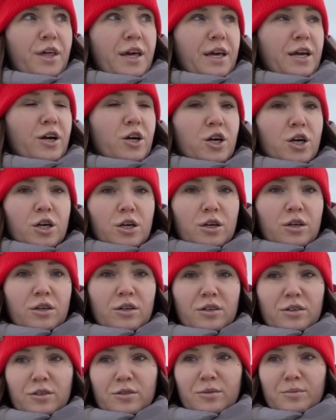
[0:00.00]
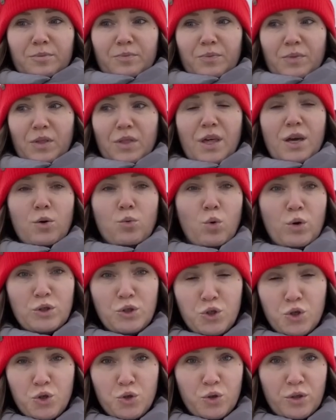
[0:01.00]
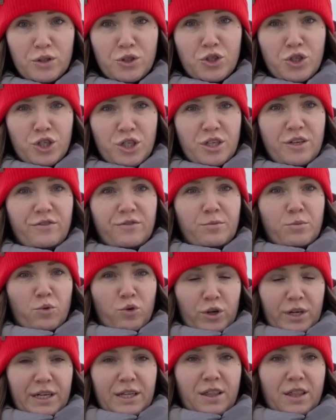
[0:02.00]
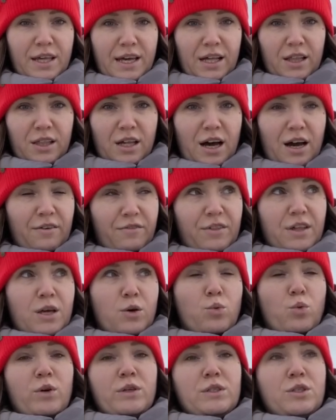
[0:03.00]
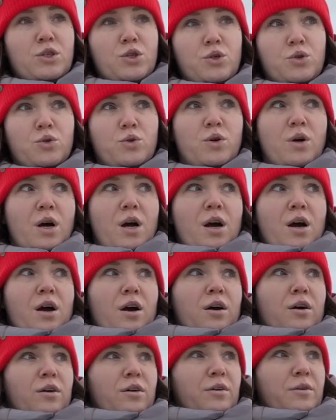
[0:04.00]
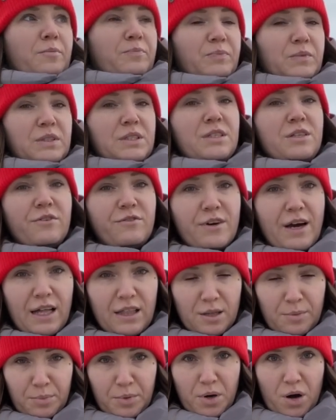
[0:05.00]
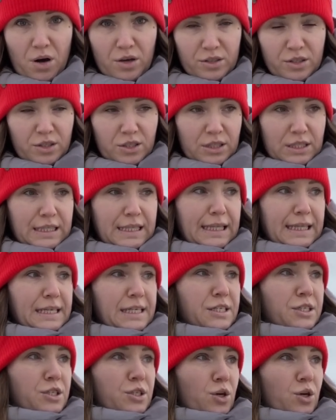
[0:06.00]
they are they want to achieve more in their life, they want to develop constantly.